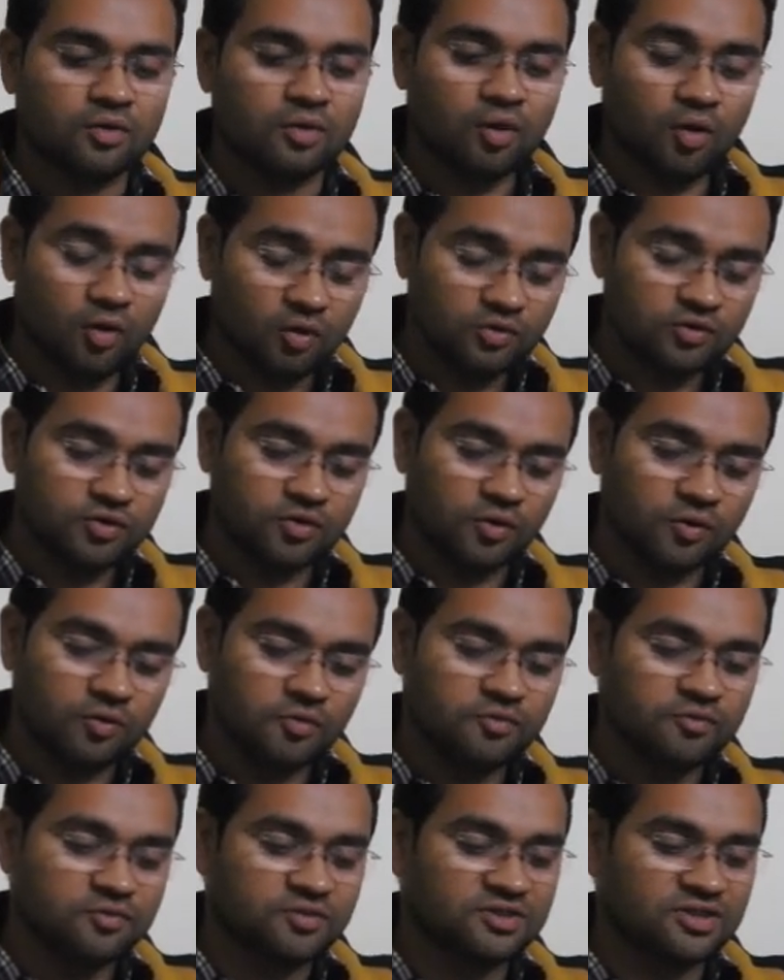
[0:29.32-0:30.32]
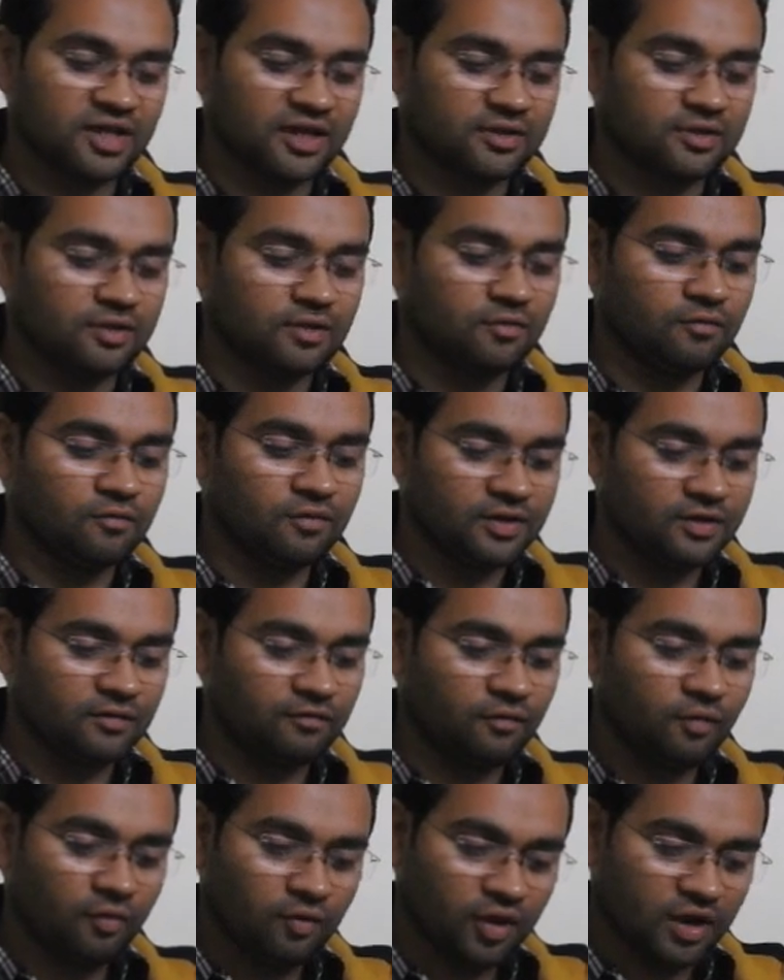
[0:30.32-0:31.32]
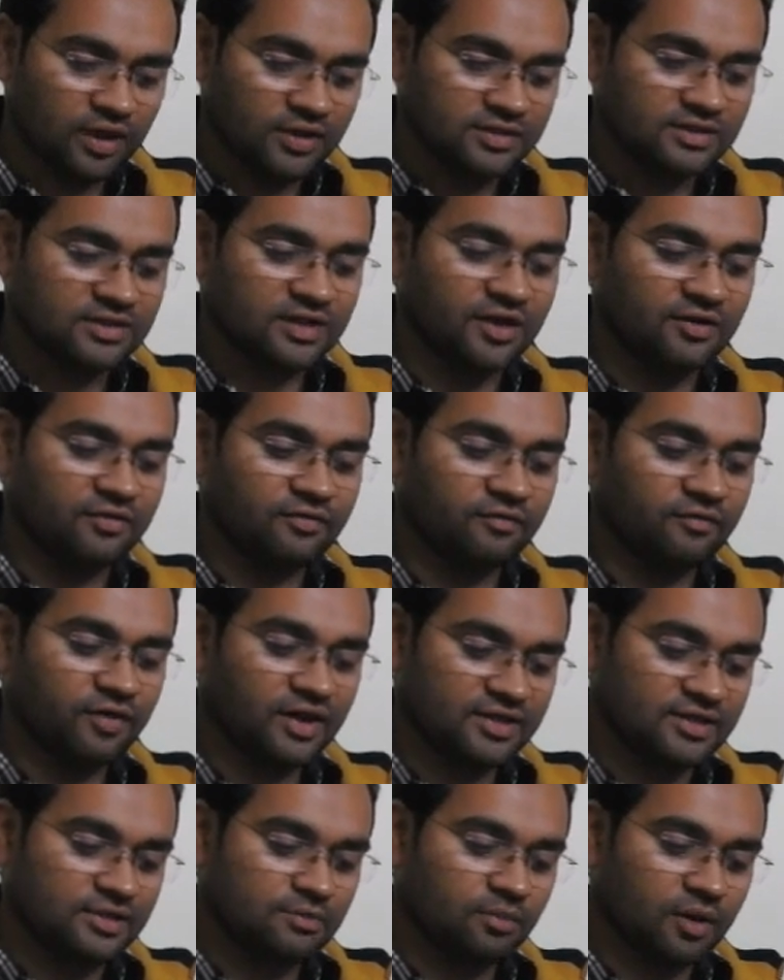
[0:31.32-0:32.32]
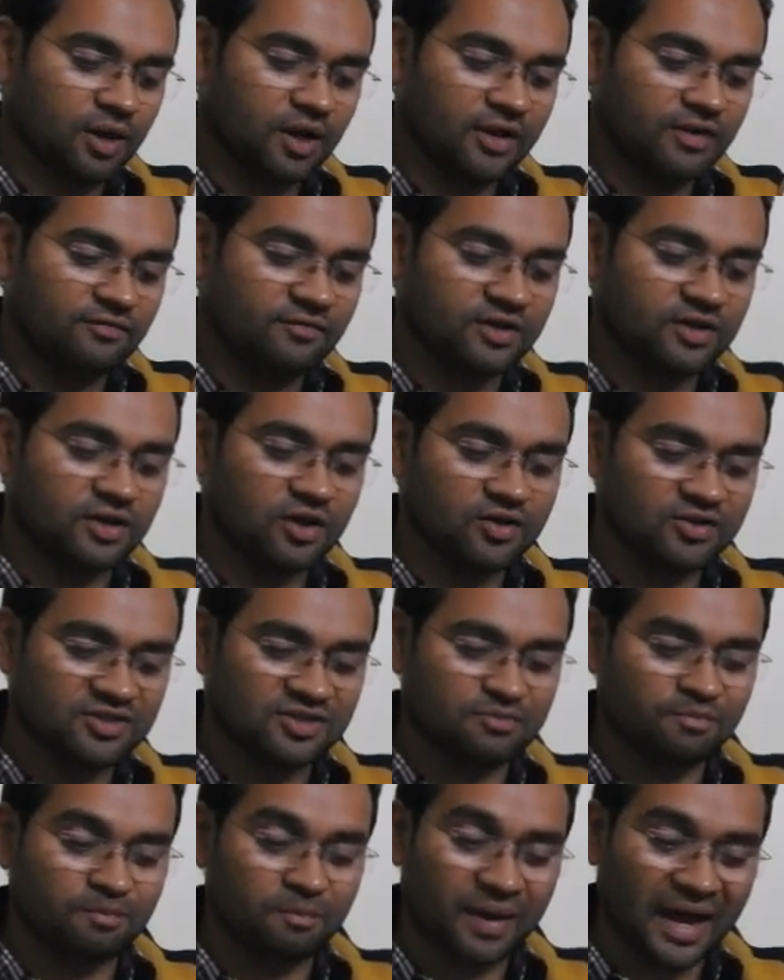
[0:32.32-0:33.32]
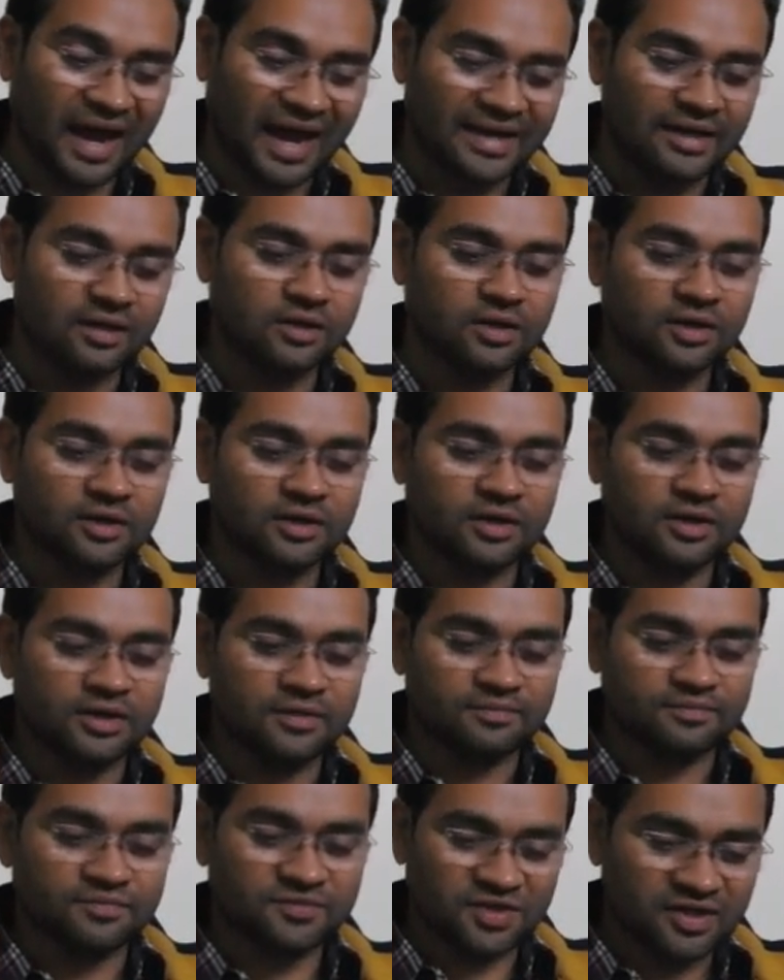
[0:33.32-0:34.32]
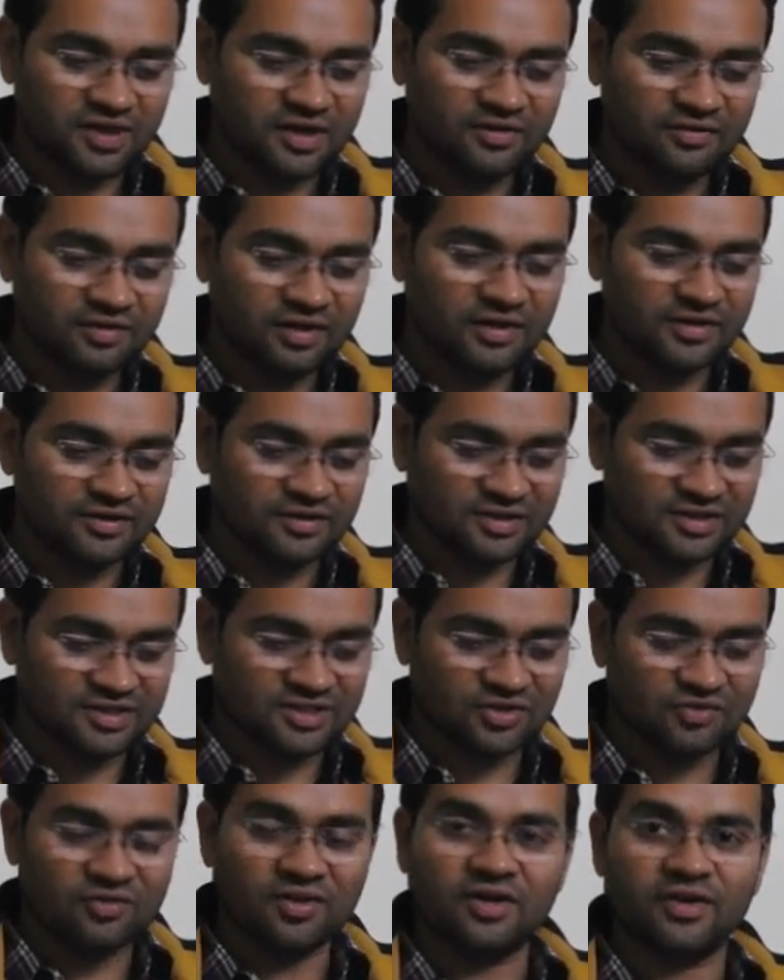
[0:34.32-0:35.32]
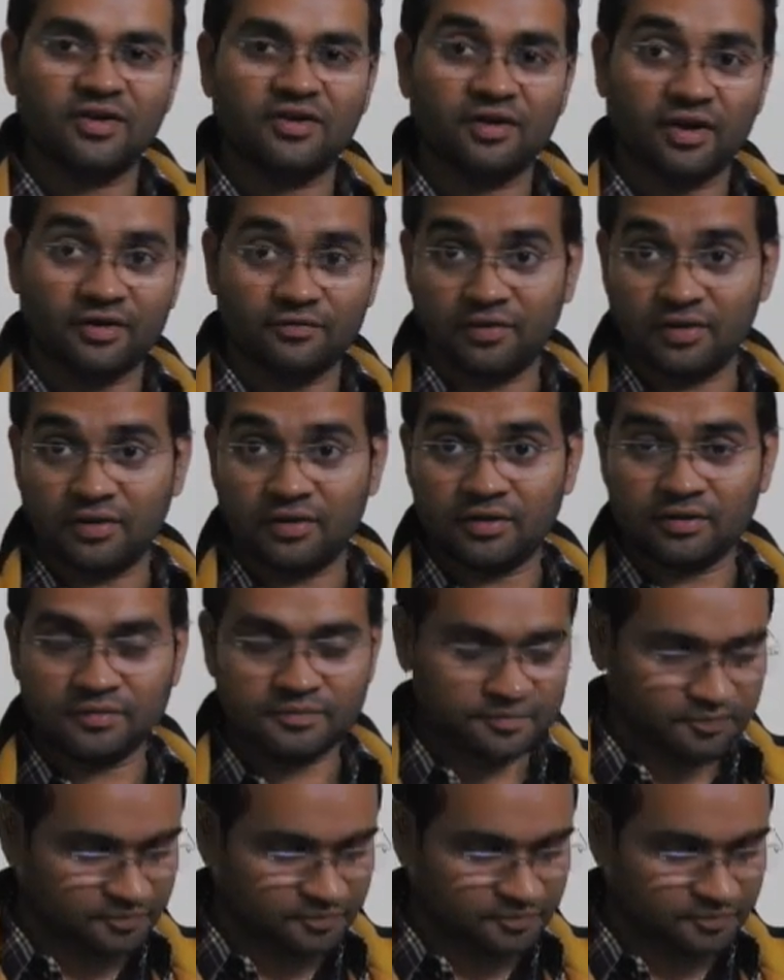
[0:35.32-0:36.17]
Also, check the weather forecast and revise the plan if it looks bad. Digging really does require dry weather.